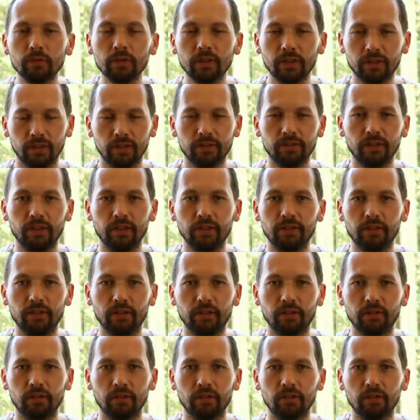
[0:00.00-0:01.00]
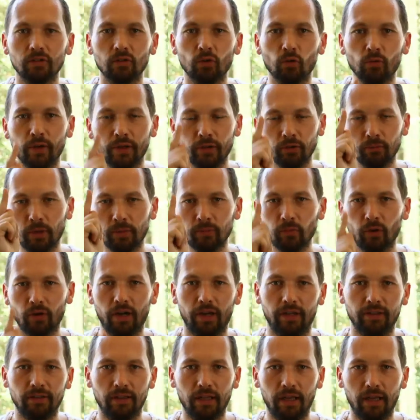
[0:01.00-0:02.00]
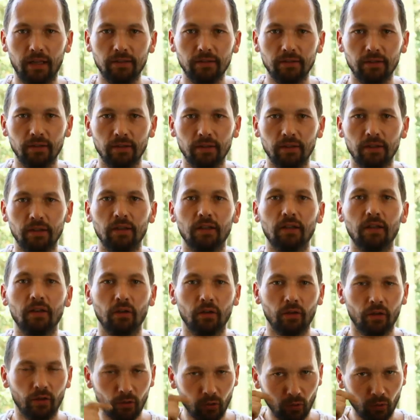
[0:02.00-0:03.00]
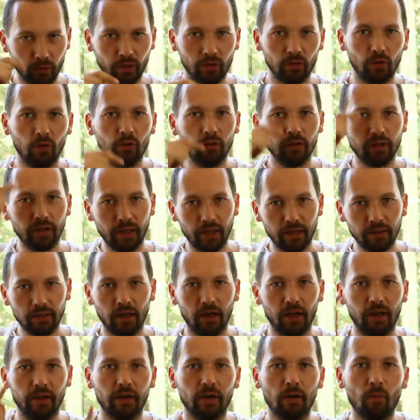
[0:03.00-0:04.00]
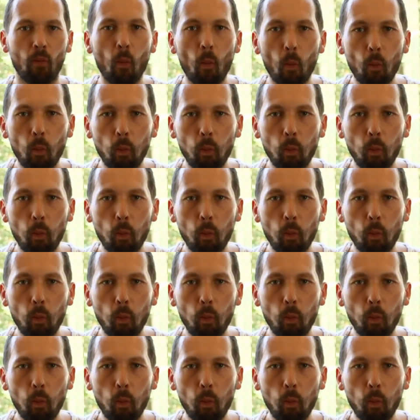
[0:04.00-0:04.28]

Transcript: This is easier. So when you memorize that, you can go again higher.